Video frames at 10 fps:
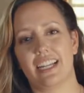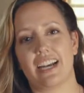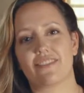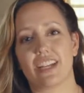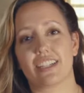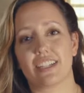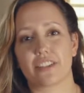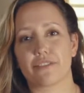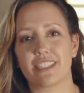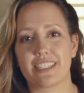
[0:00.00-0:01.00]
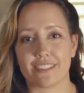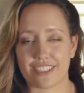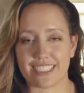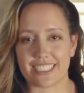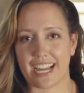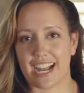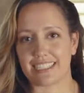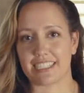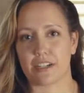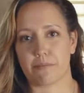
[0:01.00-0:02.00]
And I've done it at 3 different
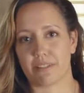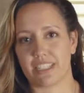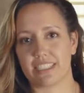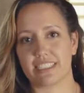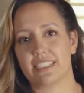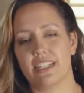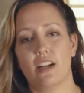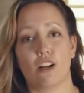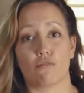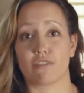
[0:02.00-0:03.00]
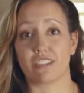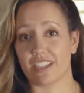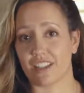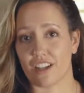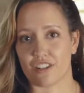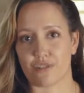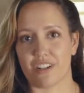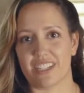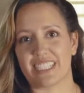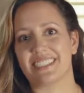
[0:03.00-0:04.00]
size companies, a really large
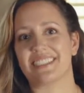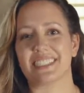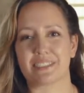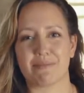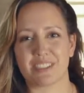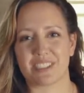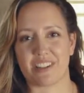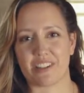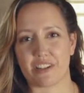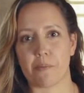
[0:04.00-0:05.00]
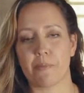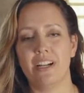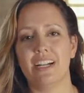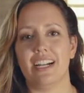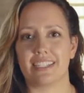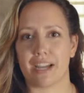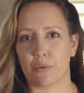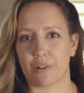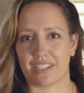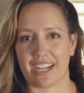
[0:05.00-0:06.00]
one, a small startup, and now
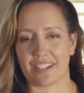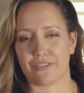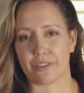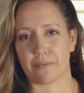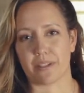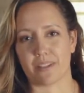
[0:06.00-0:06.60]
one kind of in the